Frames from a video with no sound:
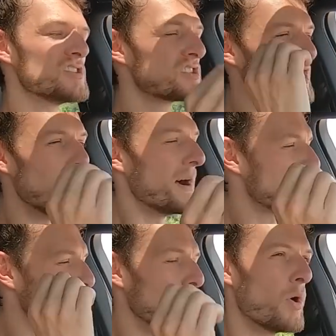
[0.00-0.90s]
So
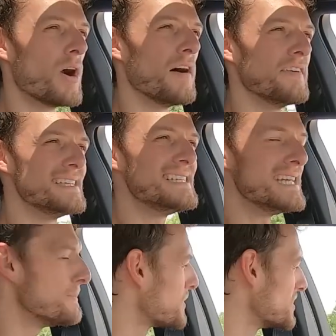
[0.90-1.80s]
much more of a
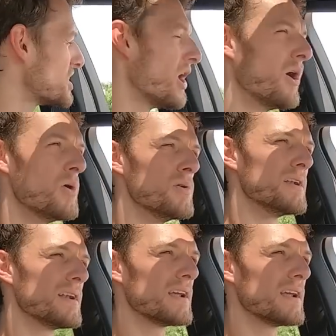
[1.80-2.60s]
deeper tone.